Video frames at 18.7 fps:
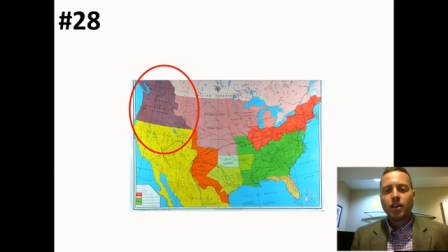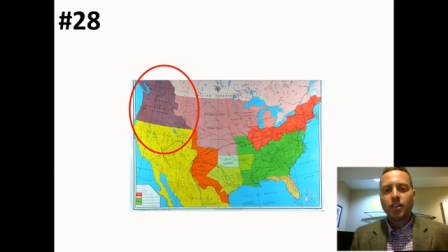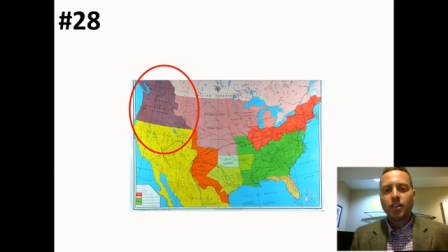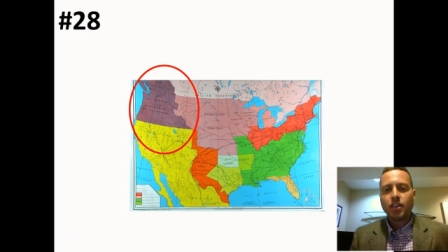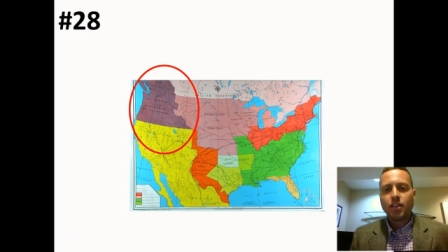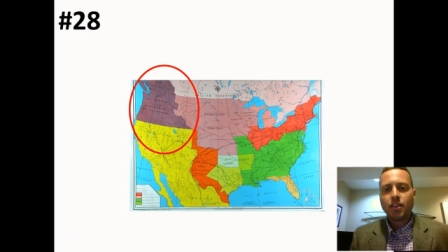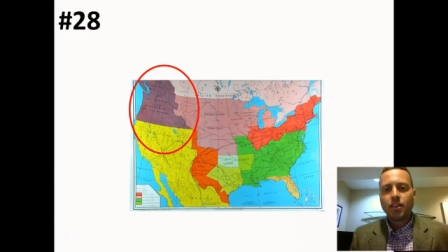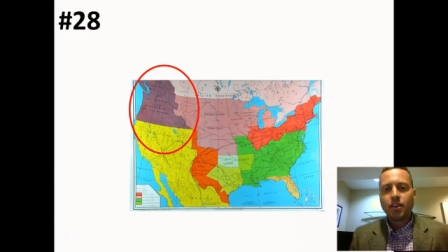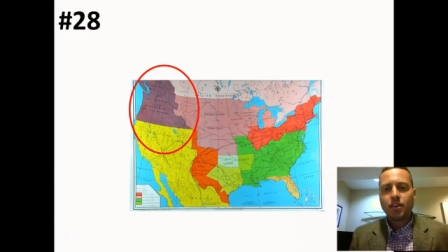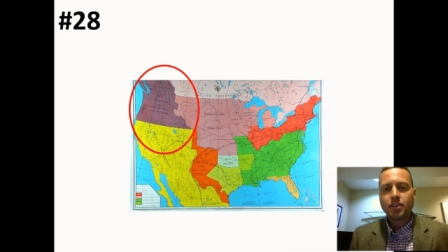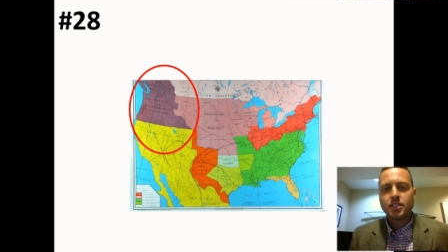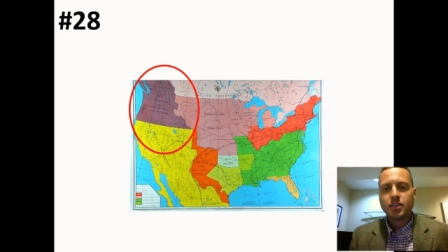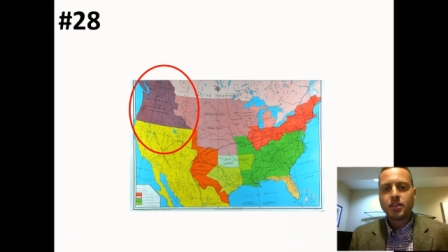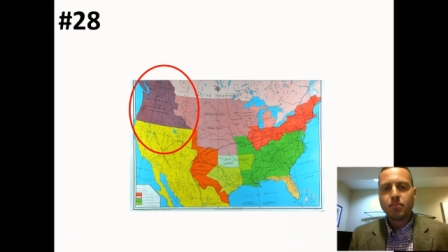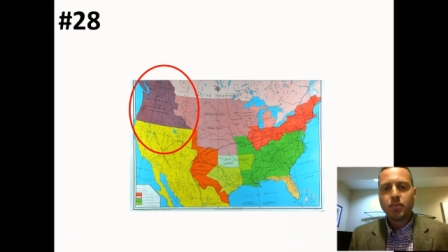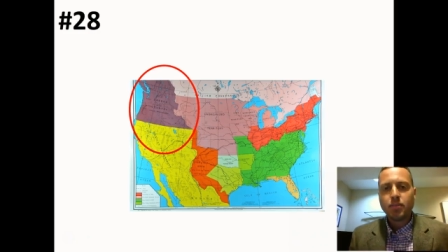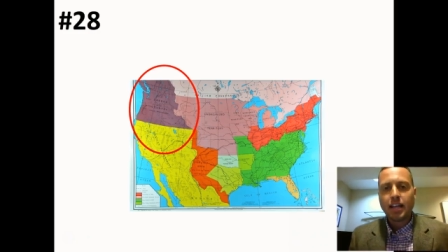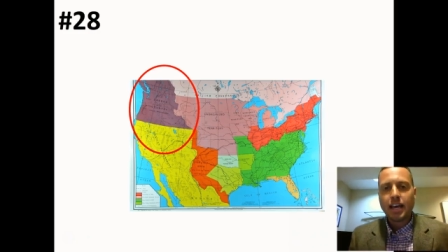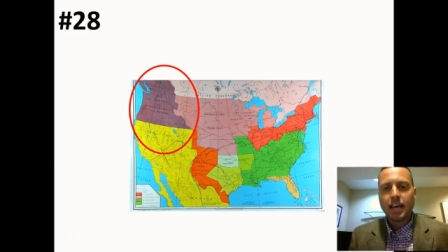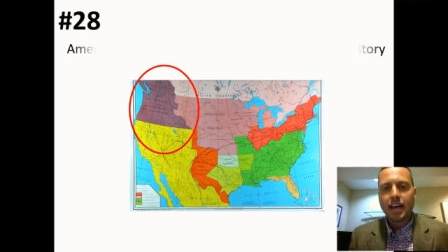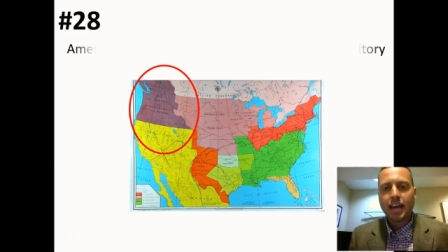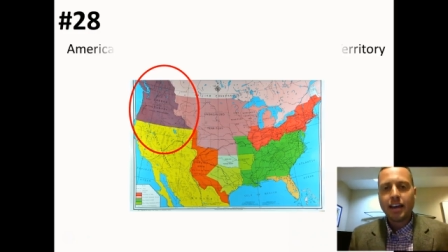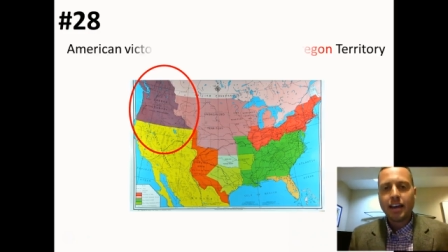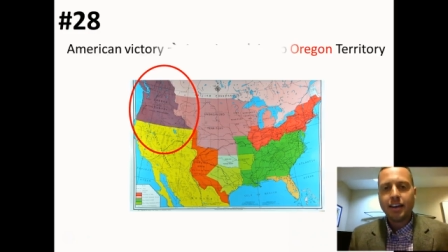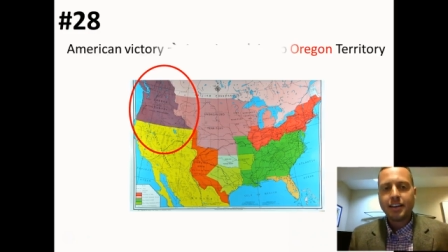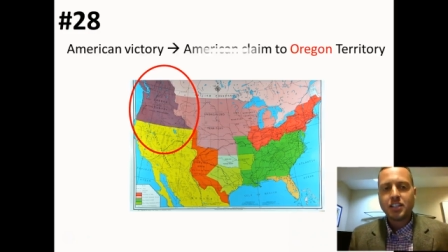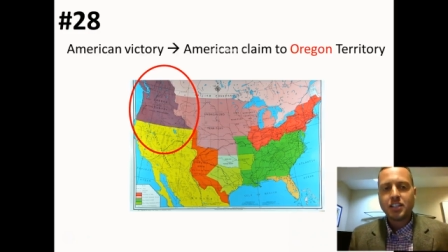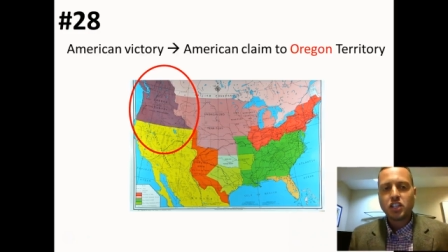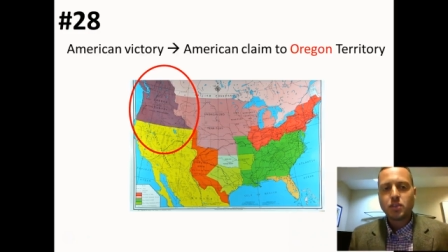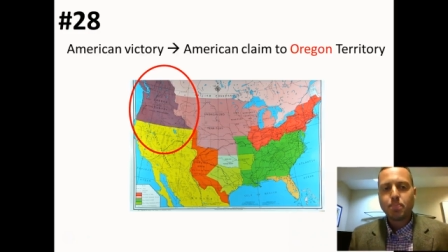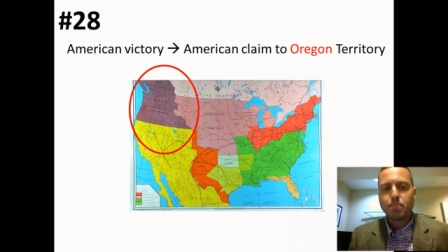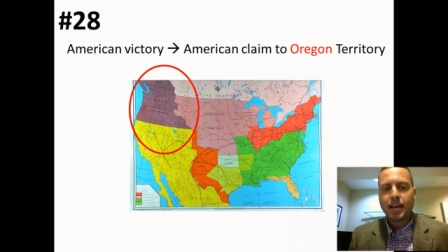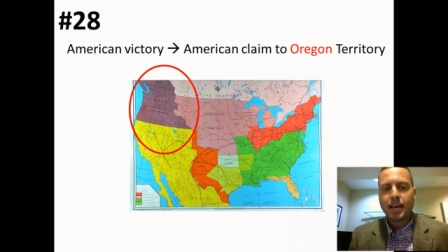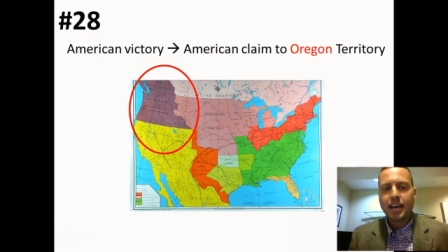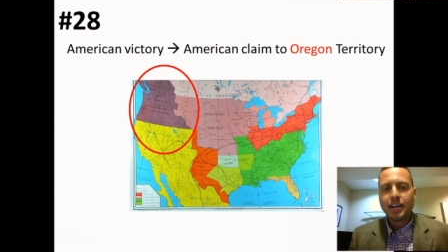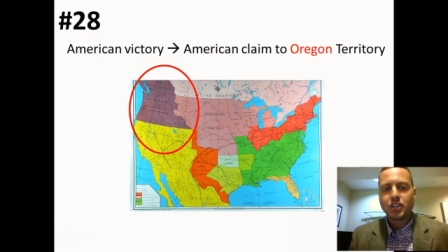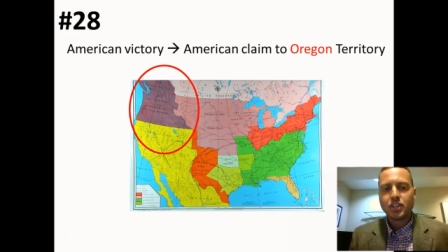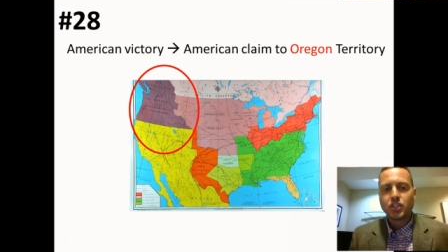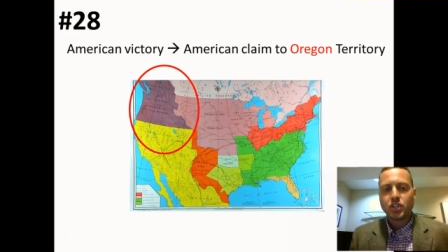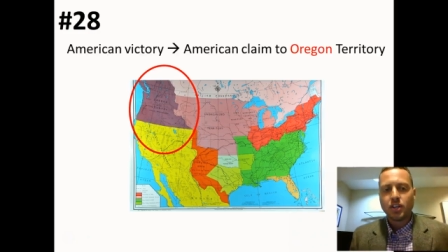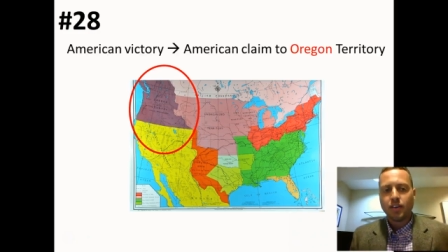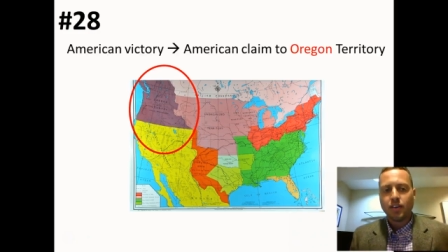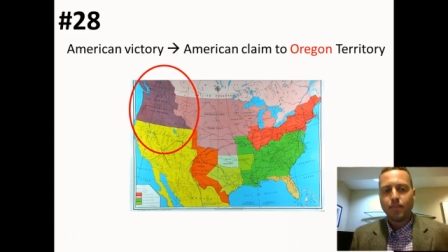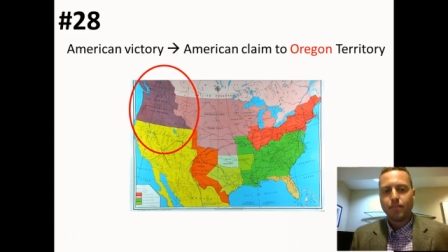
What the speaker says: there's some land expansion.